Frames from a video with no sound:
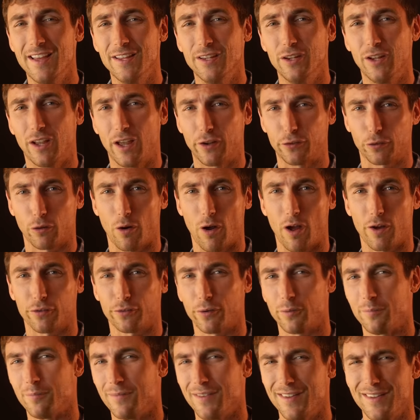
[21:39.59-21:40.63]
You guys are
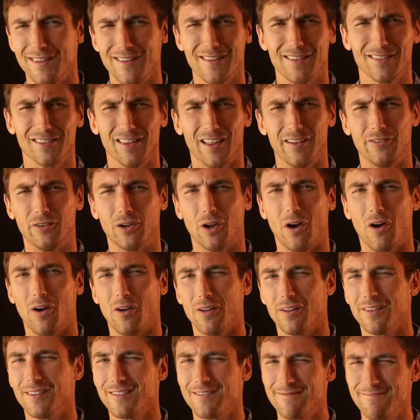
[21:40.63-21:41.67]
awesome. Love you
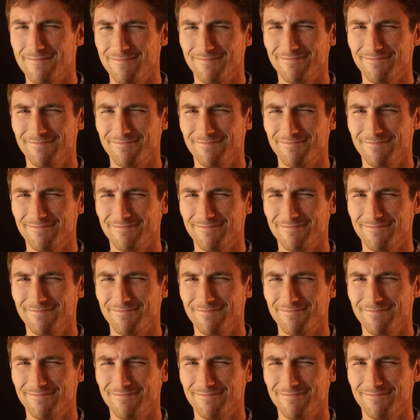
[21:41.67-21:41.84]
all.